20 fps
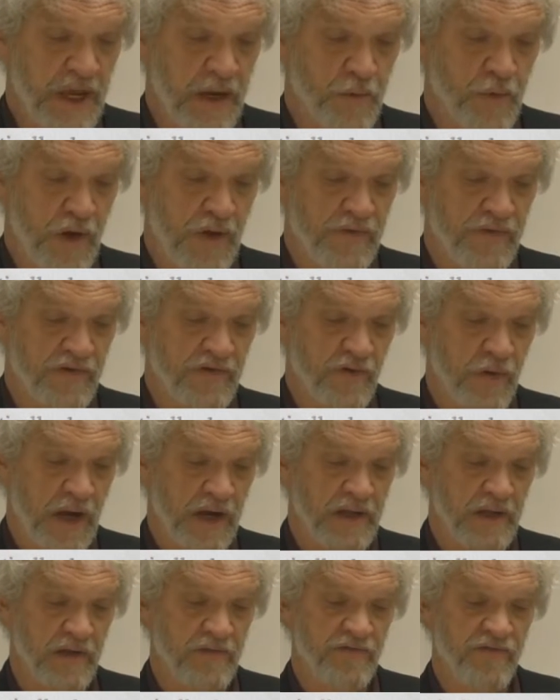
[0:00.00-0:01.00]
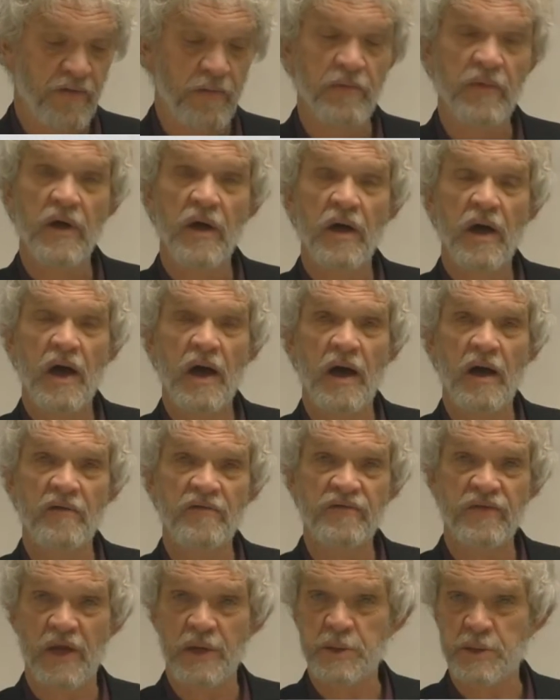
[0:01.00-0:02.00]
came rather directly from
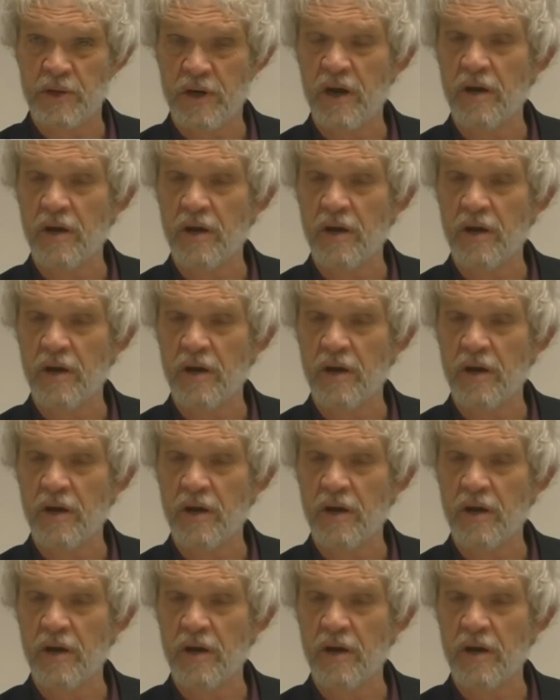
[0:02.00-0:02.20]
Fletcher